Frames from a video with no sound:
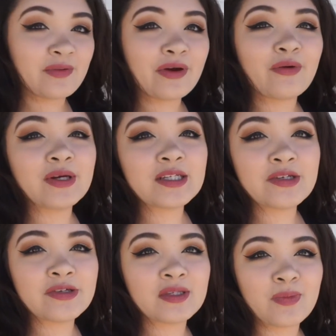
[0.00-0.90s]
We're going
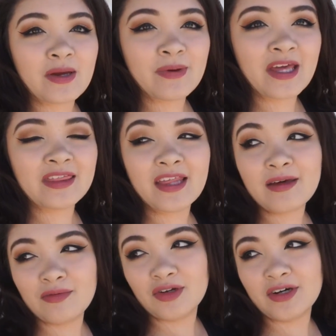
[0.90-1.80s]
to spray paint
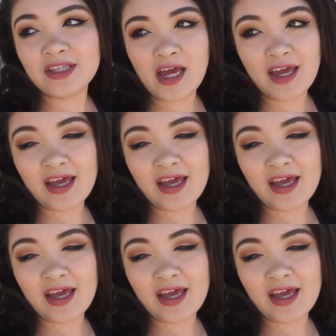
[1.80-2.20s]
them and all that,